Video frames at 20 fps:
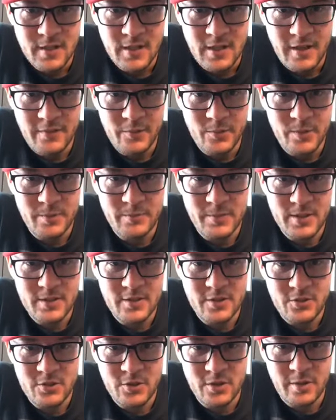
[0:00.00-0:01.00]
Everyone wants
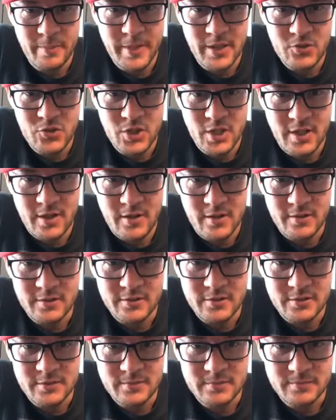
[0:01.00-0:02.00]
to talk about gyros.